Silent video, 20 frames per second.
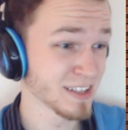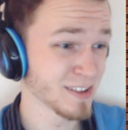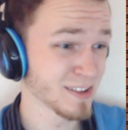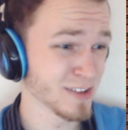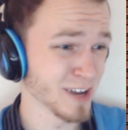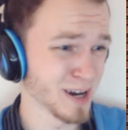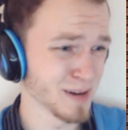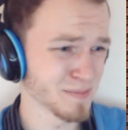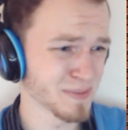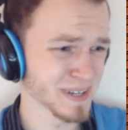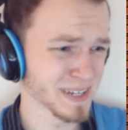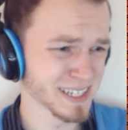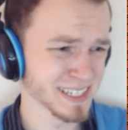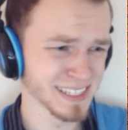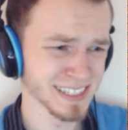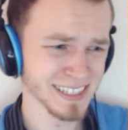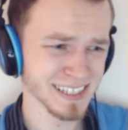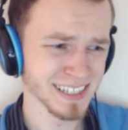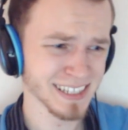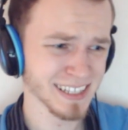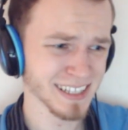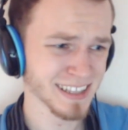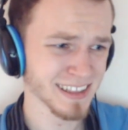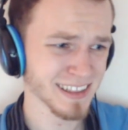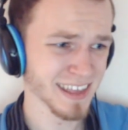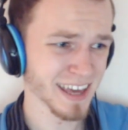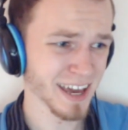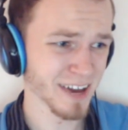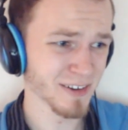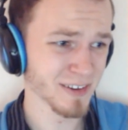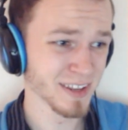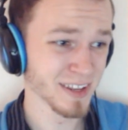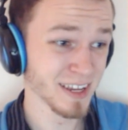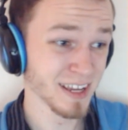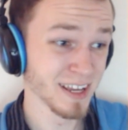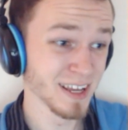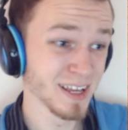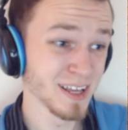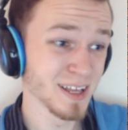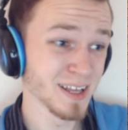Jump! Down!
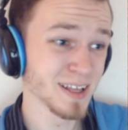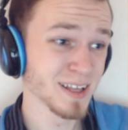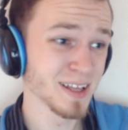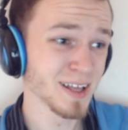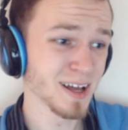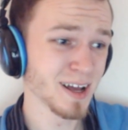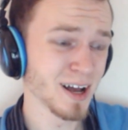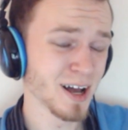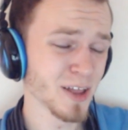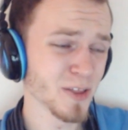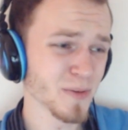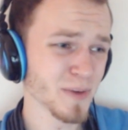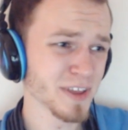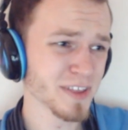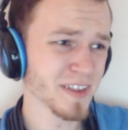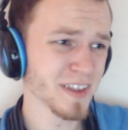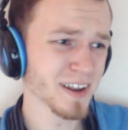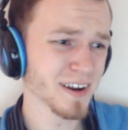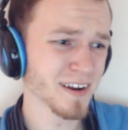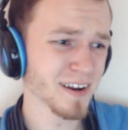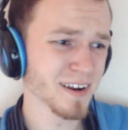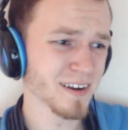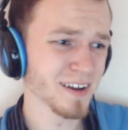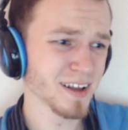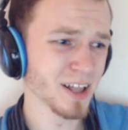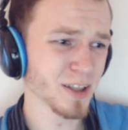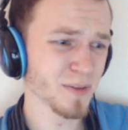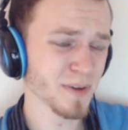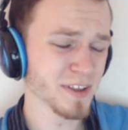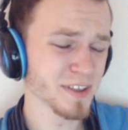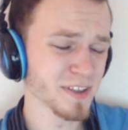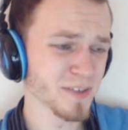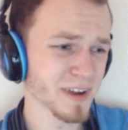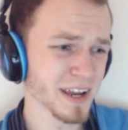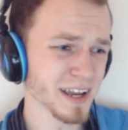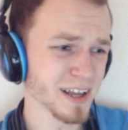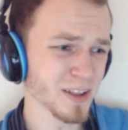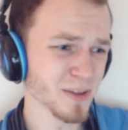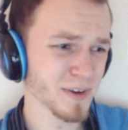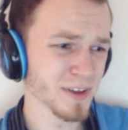All the way to the right, all the way to the
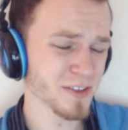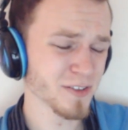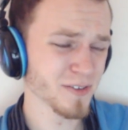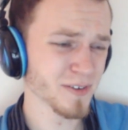right, all the way to